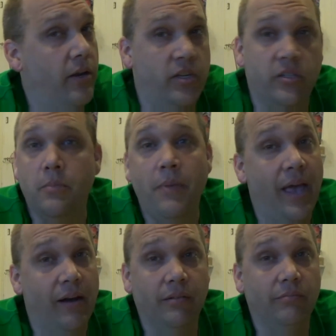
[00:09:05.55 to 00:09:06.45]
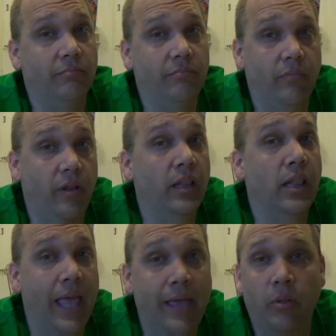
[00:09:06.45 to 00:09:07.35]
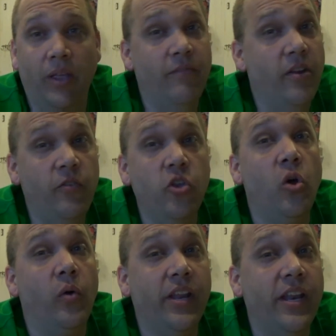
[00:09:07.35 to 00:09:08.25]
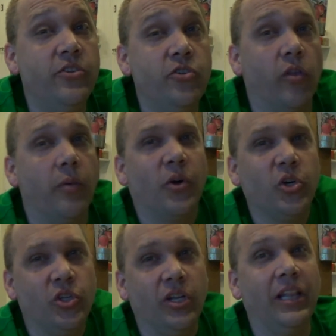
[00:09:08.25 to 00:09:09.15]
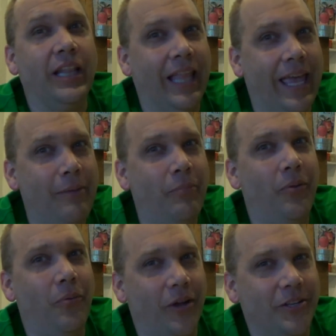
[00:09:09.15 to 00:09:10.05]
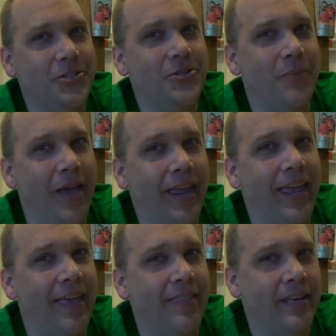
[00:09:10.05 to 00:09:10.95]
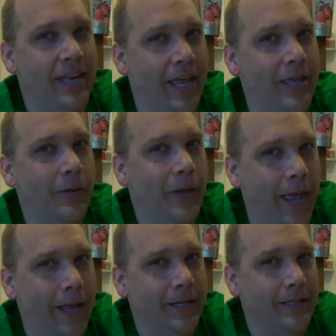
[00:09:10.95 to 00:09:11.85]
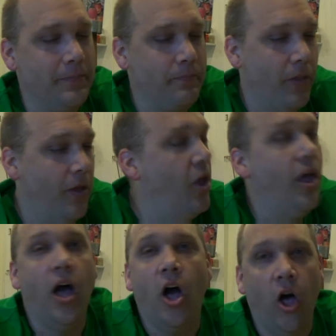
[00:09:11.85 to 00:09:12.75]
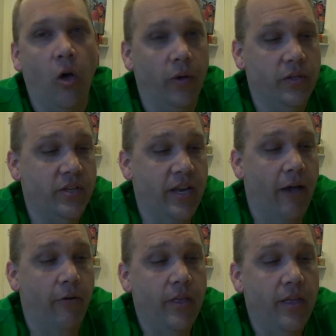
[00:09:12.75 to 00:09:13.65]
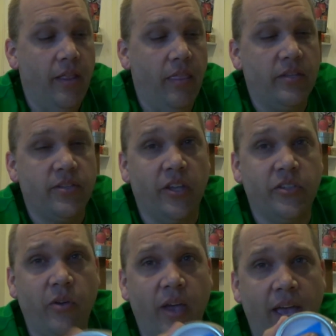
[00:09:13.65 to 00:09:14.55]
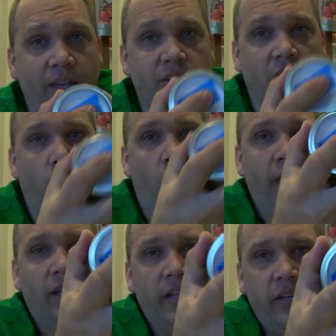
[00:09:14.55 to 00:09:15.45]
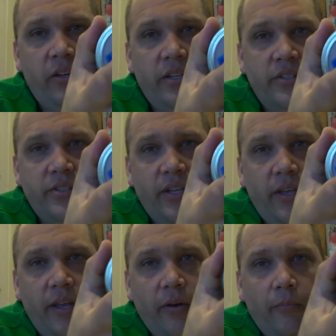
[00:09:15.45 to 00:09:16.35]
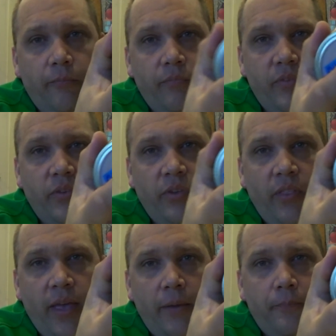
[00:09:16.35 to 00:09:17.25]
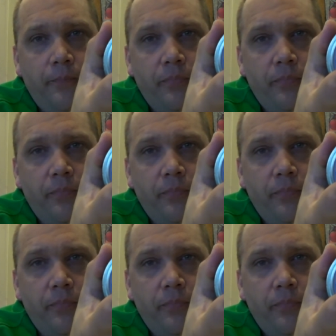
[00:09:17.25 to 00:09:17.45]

Doesn't matter. Label, even if you know what it is, you know the person, label what you make and the date you canned it. Always. Now, this also has a white lid you can see here. See that?